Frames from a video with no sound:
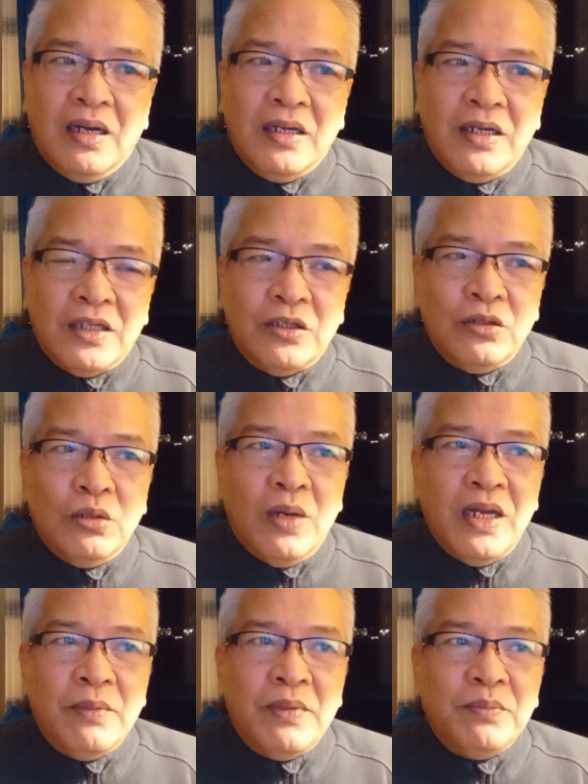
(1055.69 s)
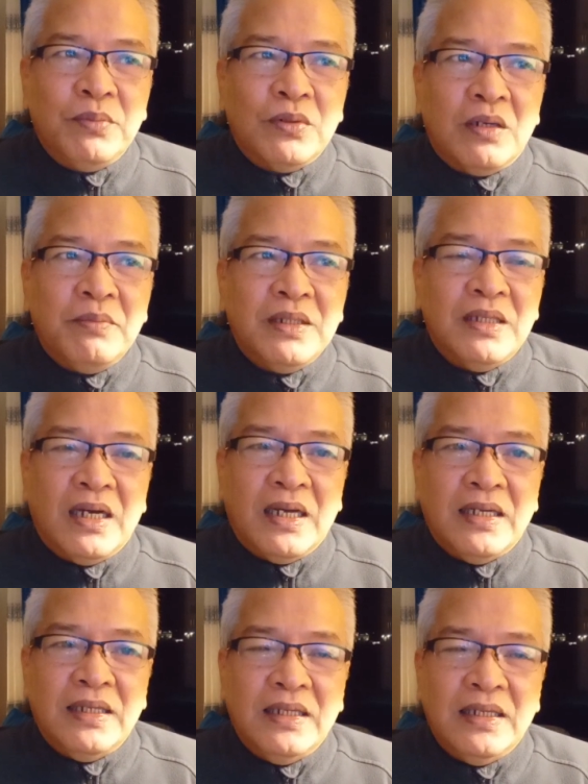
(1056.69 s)
Natutuwa naman po kami
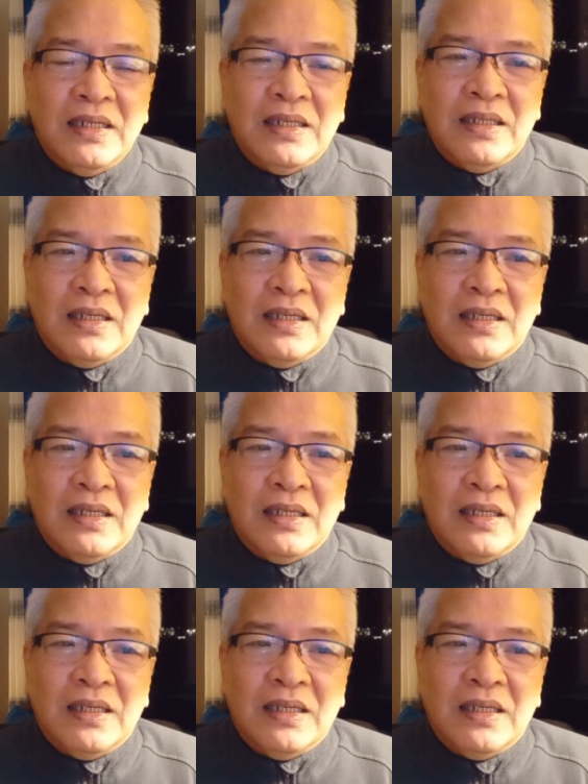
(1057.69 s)
dahil